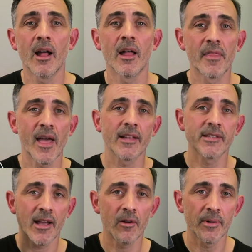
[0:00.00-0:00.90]
are there
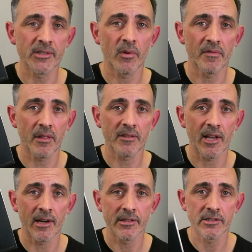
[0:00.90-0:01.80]
to help us with this
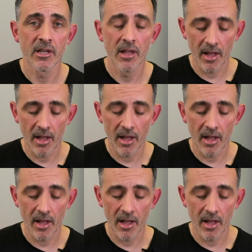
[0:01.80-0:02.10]
challenge.